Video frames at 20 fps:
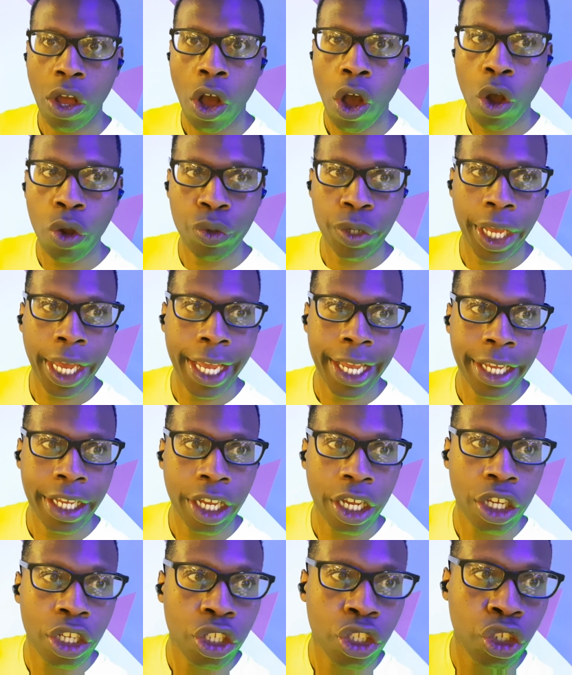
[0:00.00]
Okay,
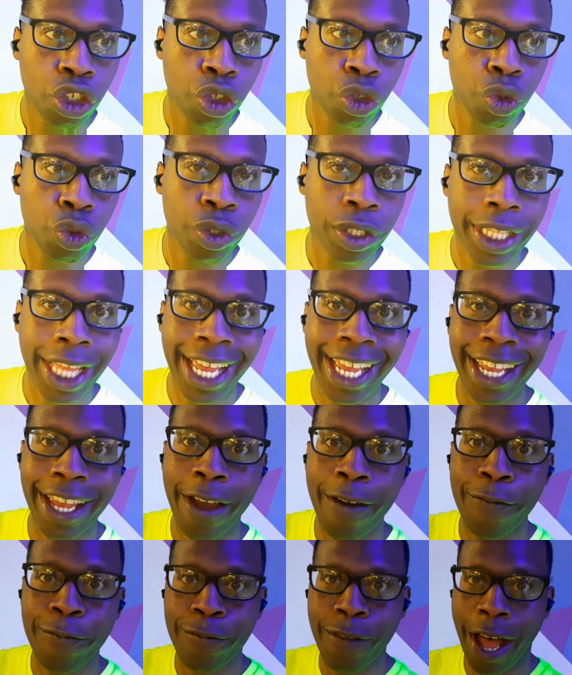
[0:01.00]
Tuesday
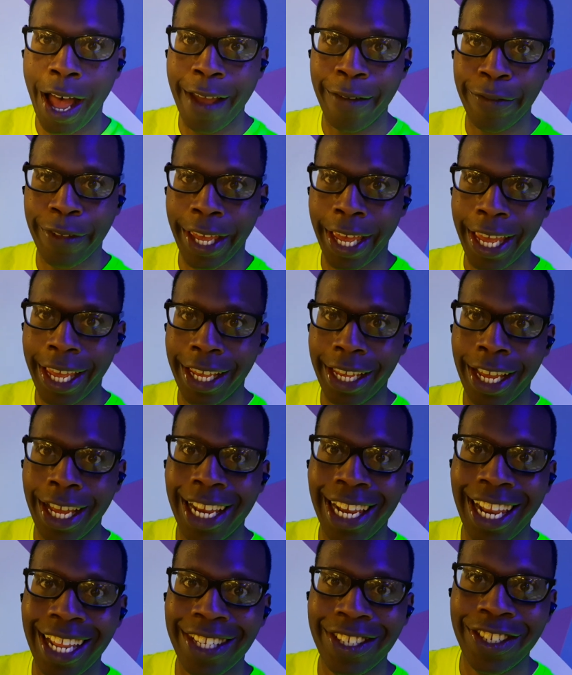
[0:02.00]
5K.
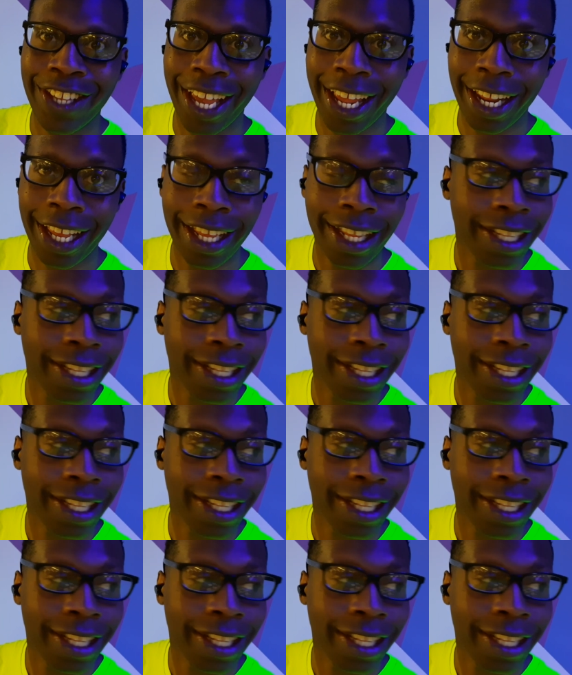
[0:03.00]
Let's get it.